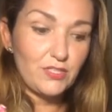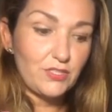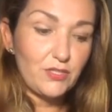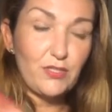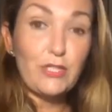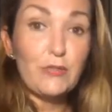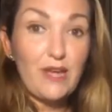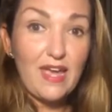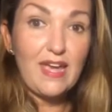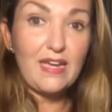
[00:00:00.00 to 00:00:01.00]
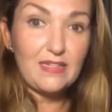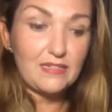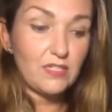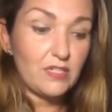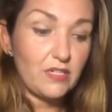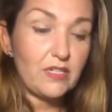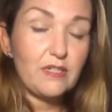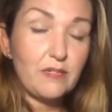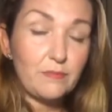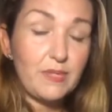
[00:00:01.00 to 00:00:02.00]
to you, and
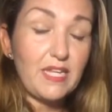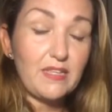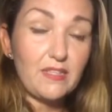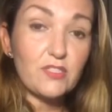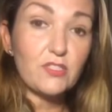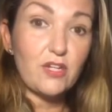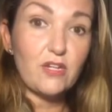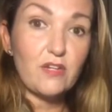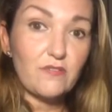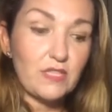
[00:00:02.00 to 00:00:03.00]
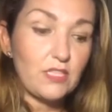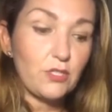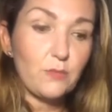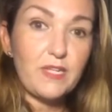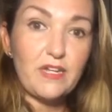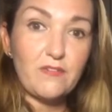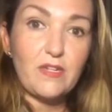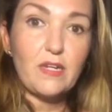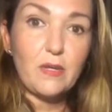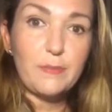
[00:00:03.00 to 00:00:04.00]
could be the start of a little bit of
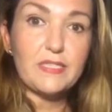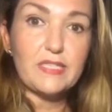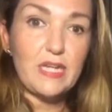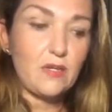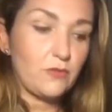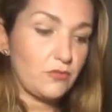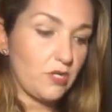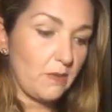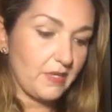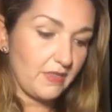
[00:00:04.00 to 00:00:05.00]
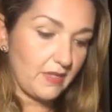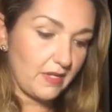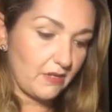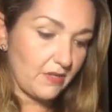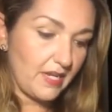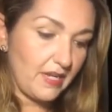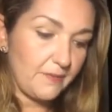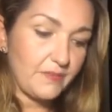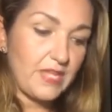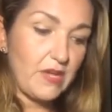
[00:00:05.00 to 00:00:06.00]
an up and down drama thing. Okay, now